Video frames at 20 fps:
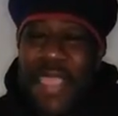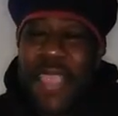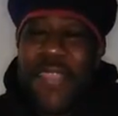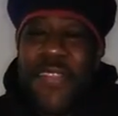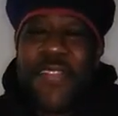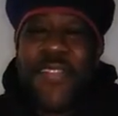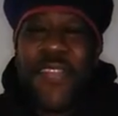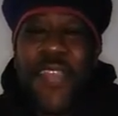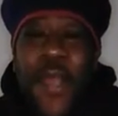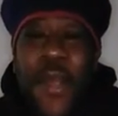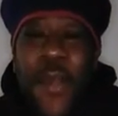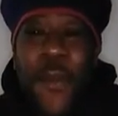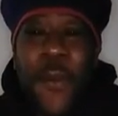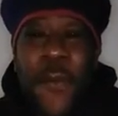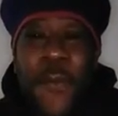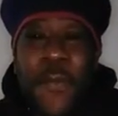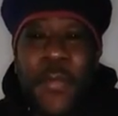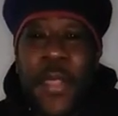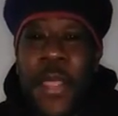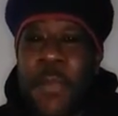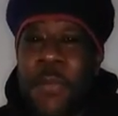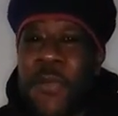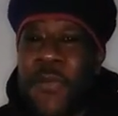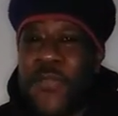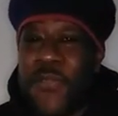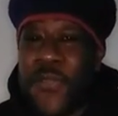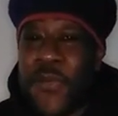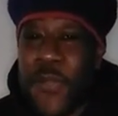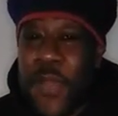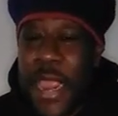So,
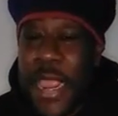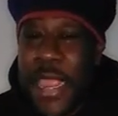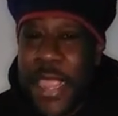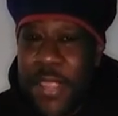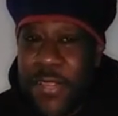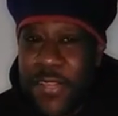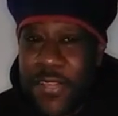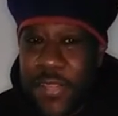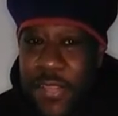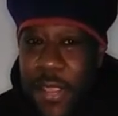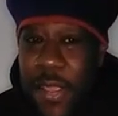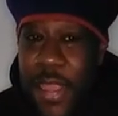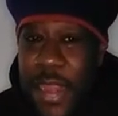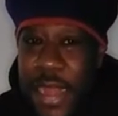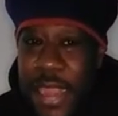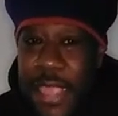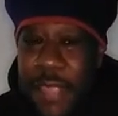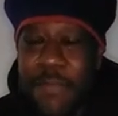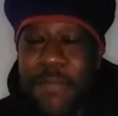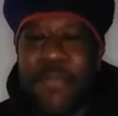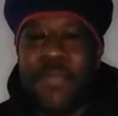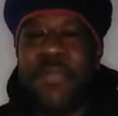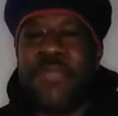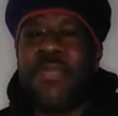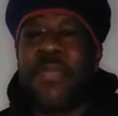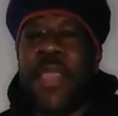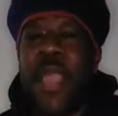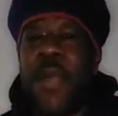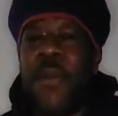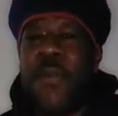before I get started,
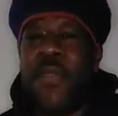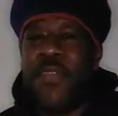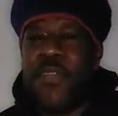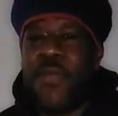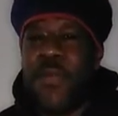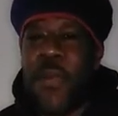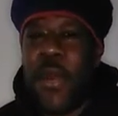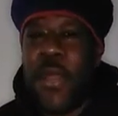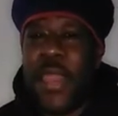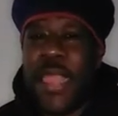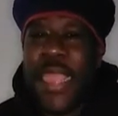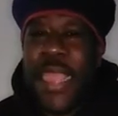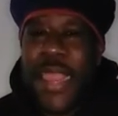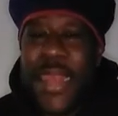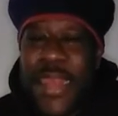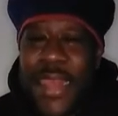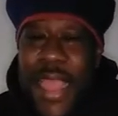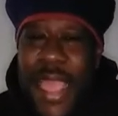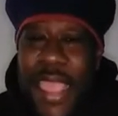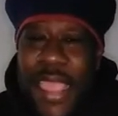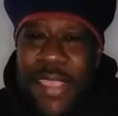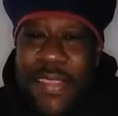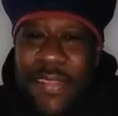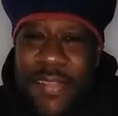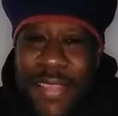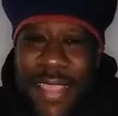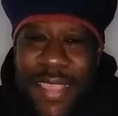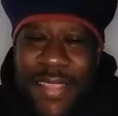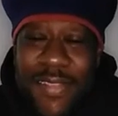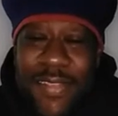I want you all to get nice
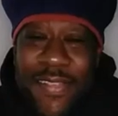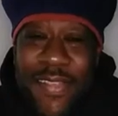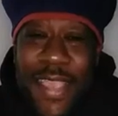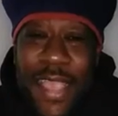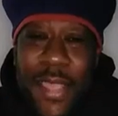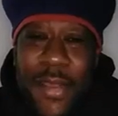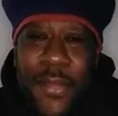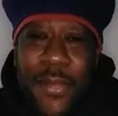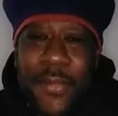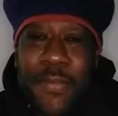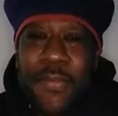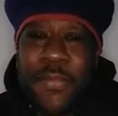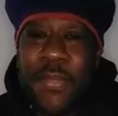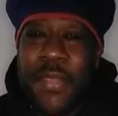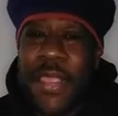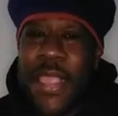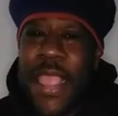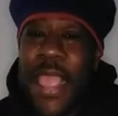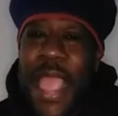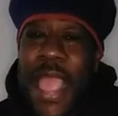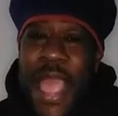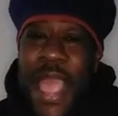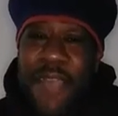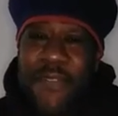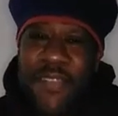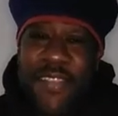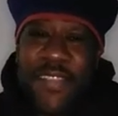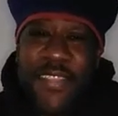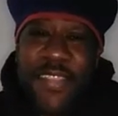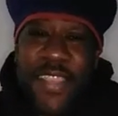and settled,
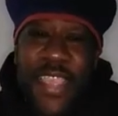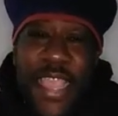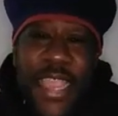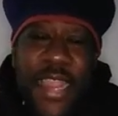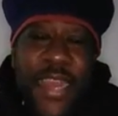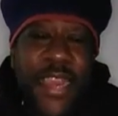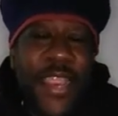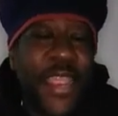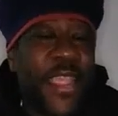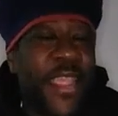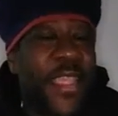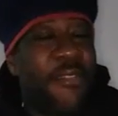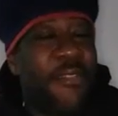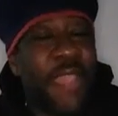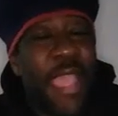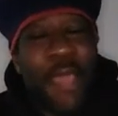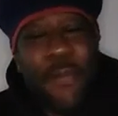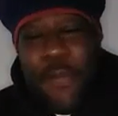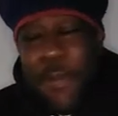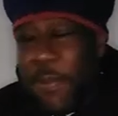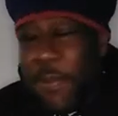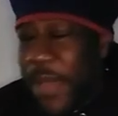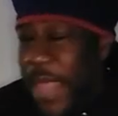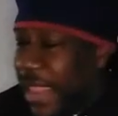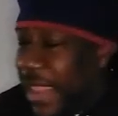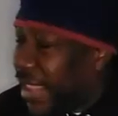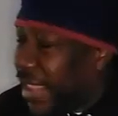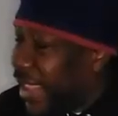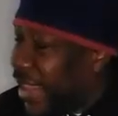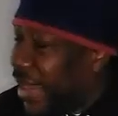have a seat, grab a
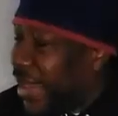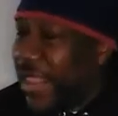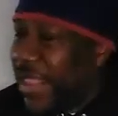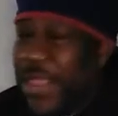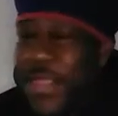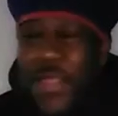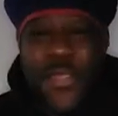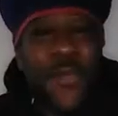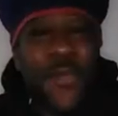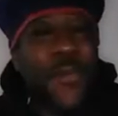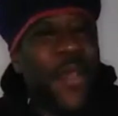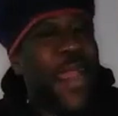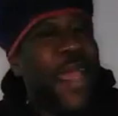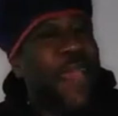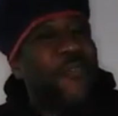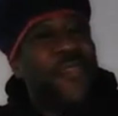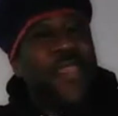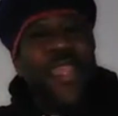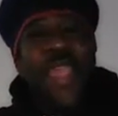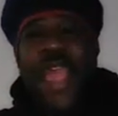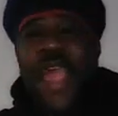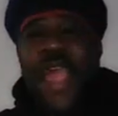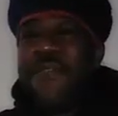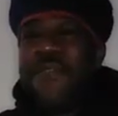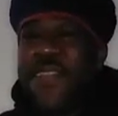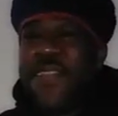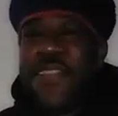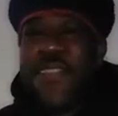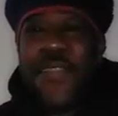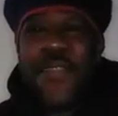blanket, do whatever you have
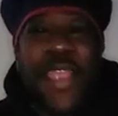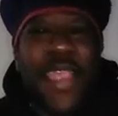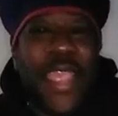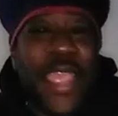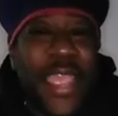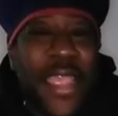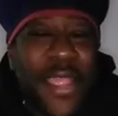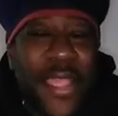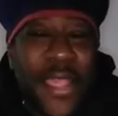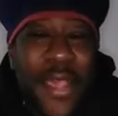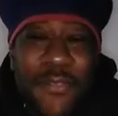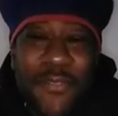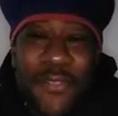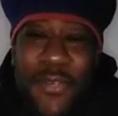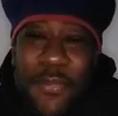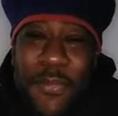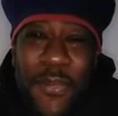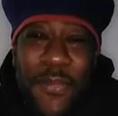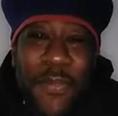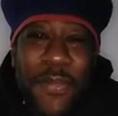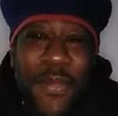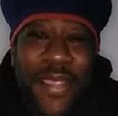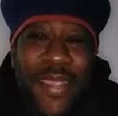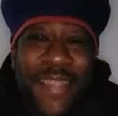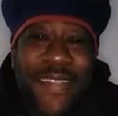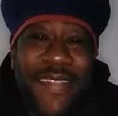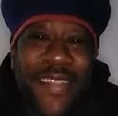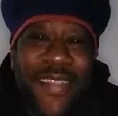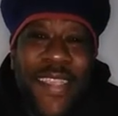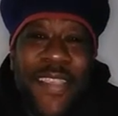to do to get comfortable
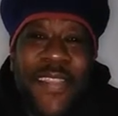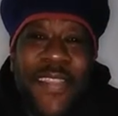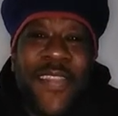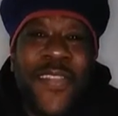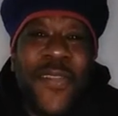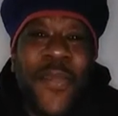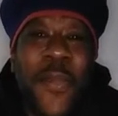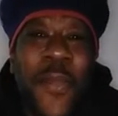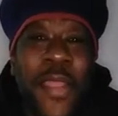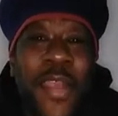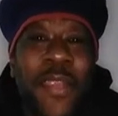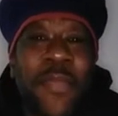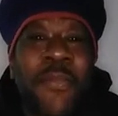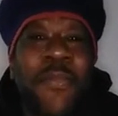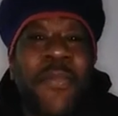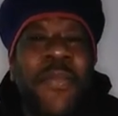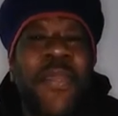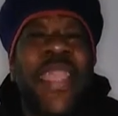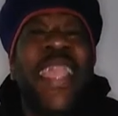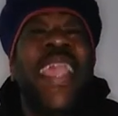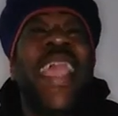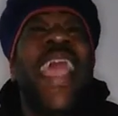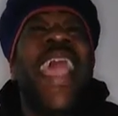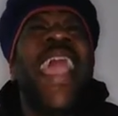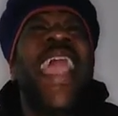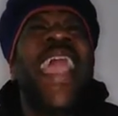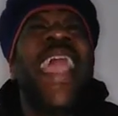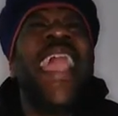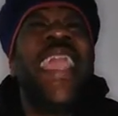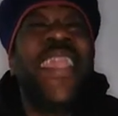because this is going to be
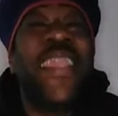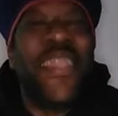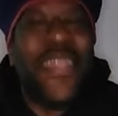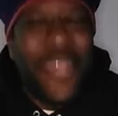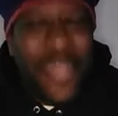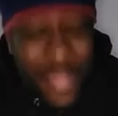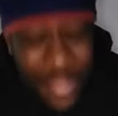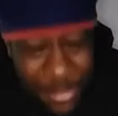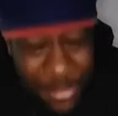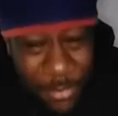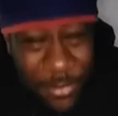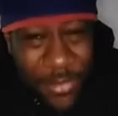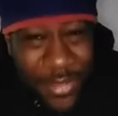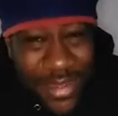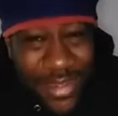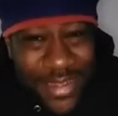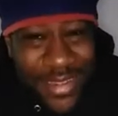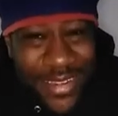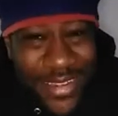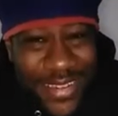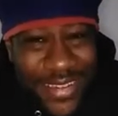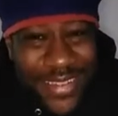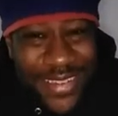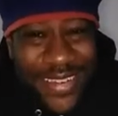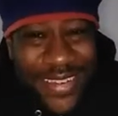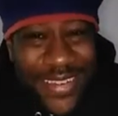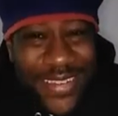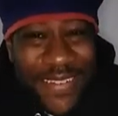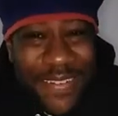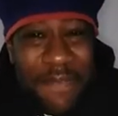a good one.
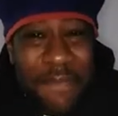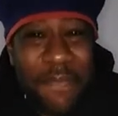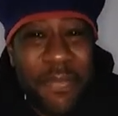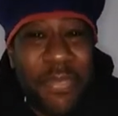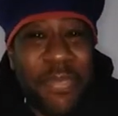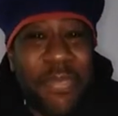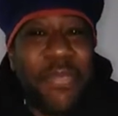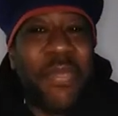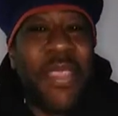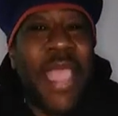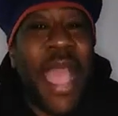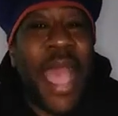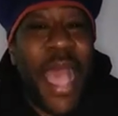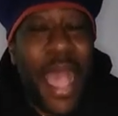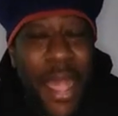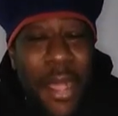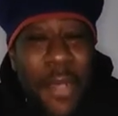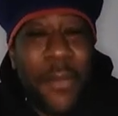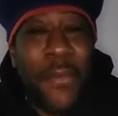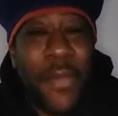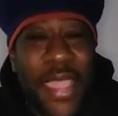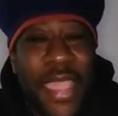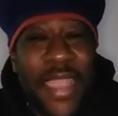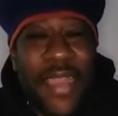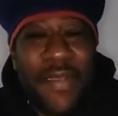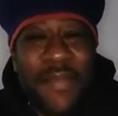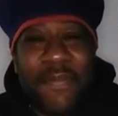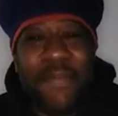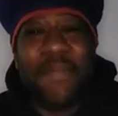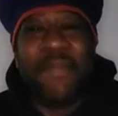I'll wait.